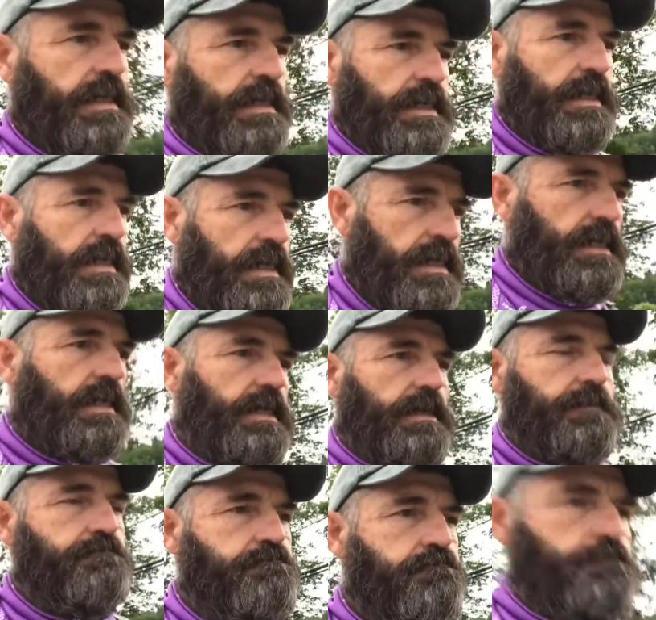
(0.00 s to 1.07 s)

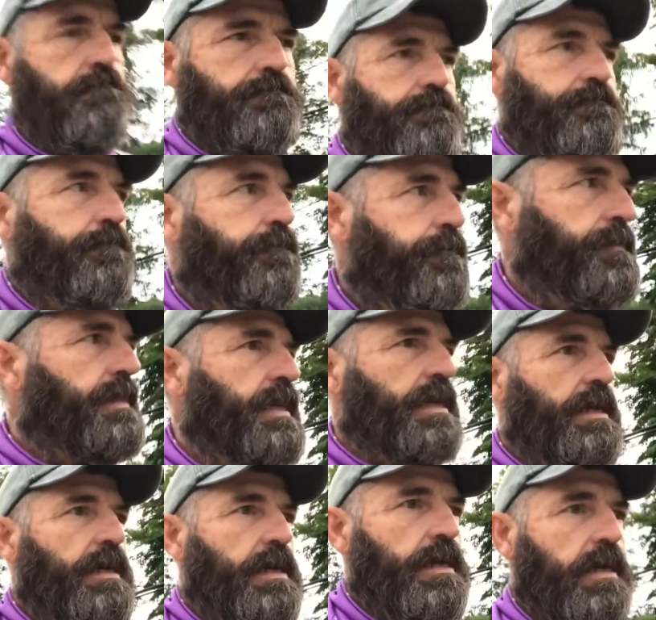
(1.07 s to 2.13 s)
If
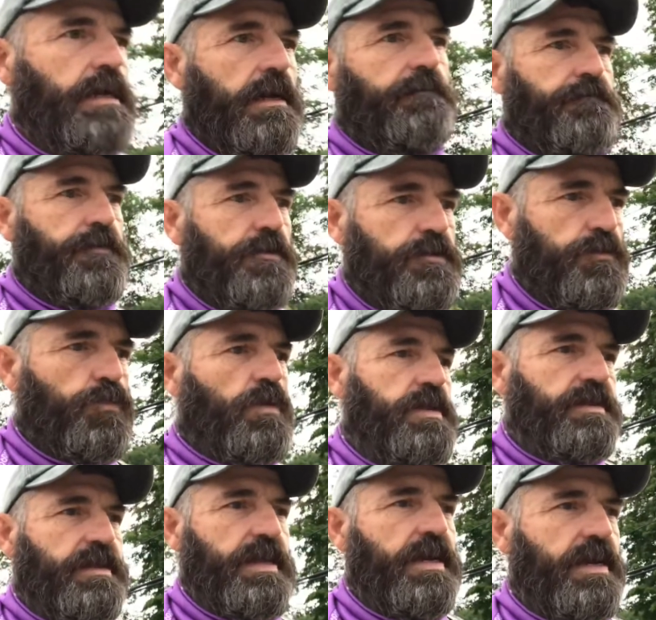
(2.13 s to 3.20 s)
there's
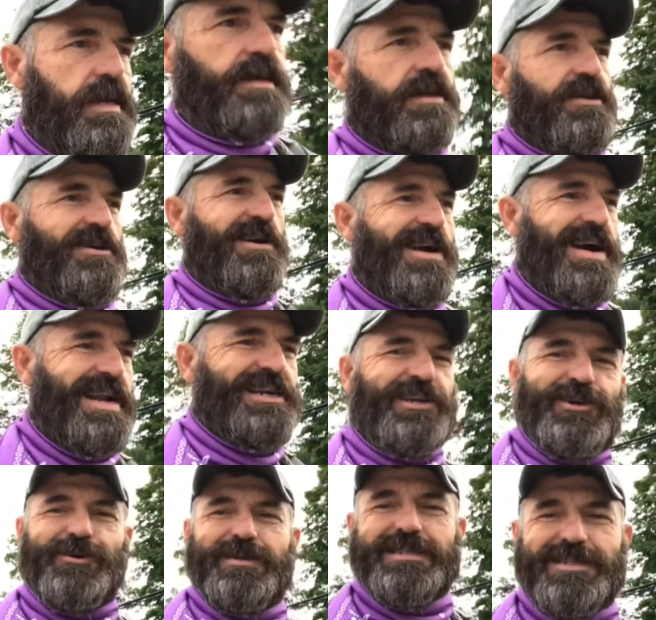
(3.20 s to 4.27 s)
one thing you gotta
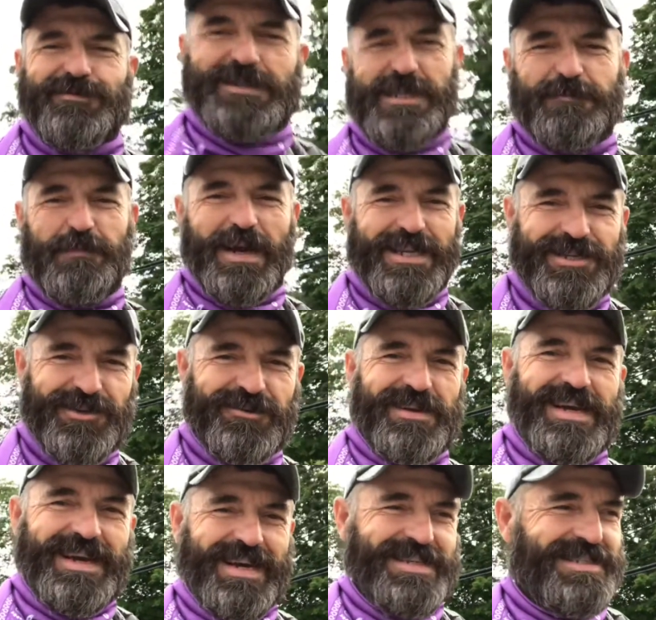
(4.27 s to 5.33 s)
do is respect your
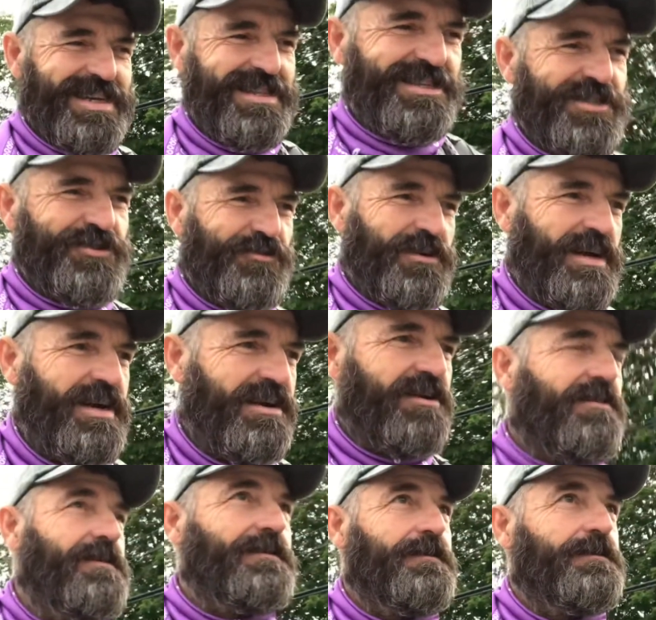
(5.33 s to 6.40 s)
legs on the
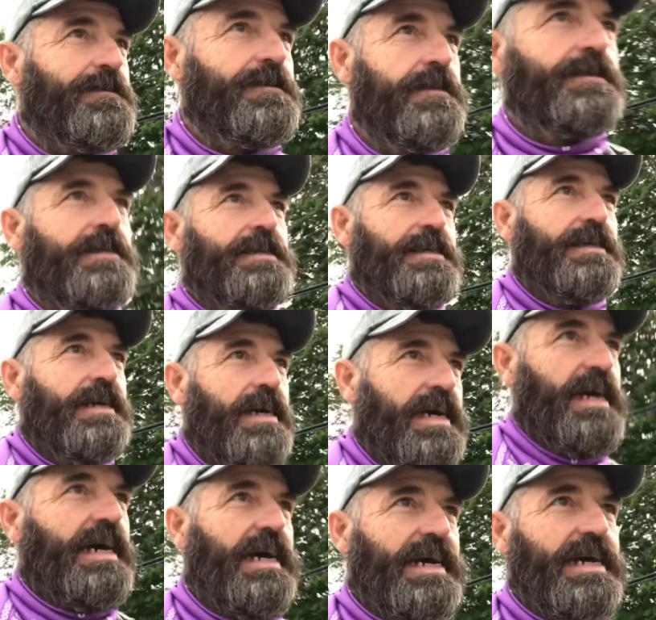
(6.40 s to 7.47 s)
trail.
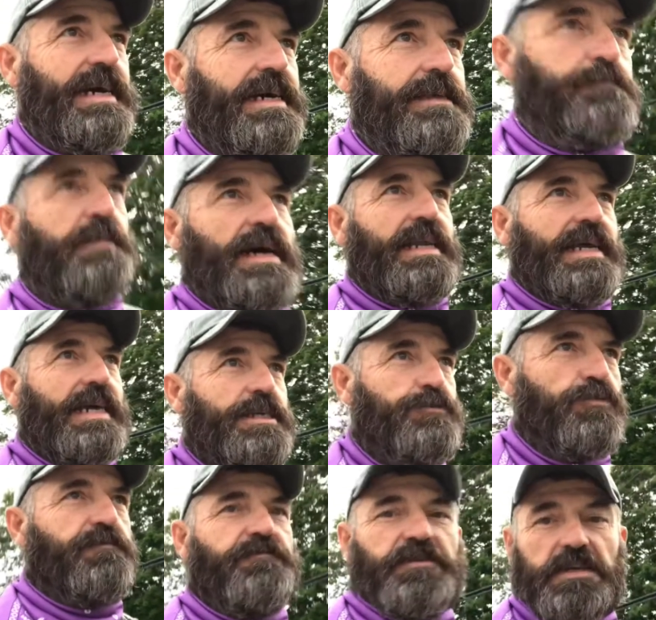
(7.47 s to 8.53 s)
And my legs
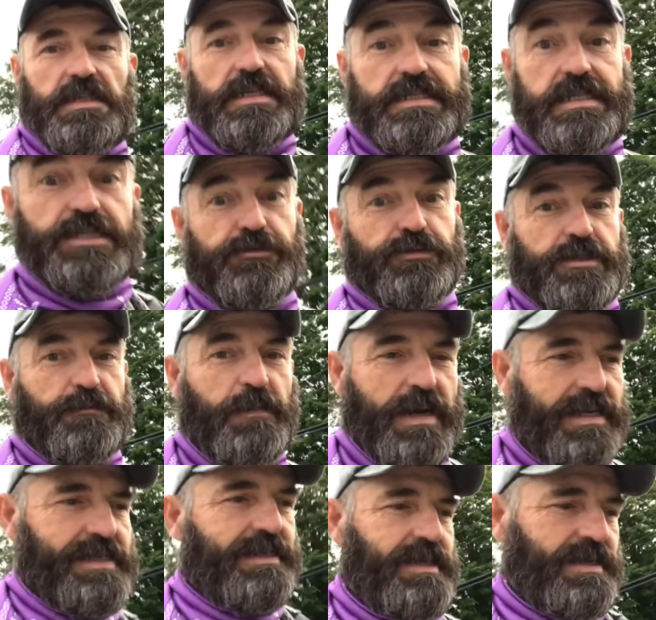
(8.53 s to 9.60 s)
were feeling
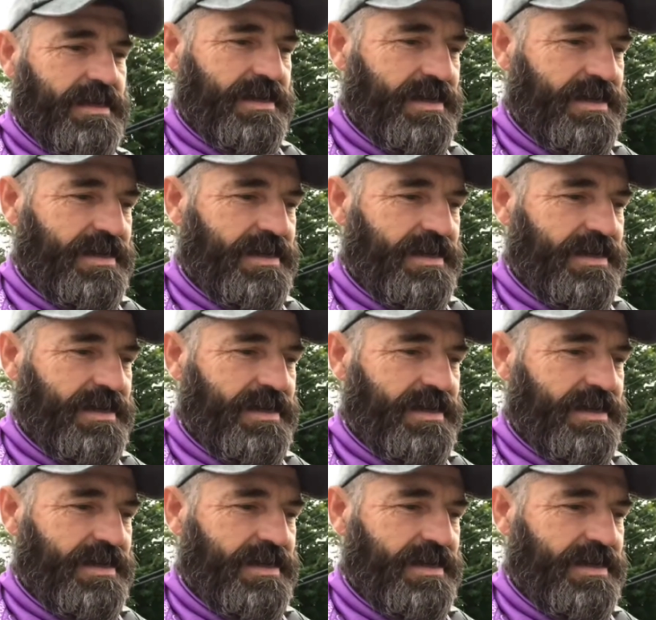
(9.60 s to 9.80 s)
disrespected.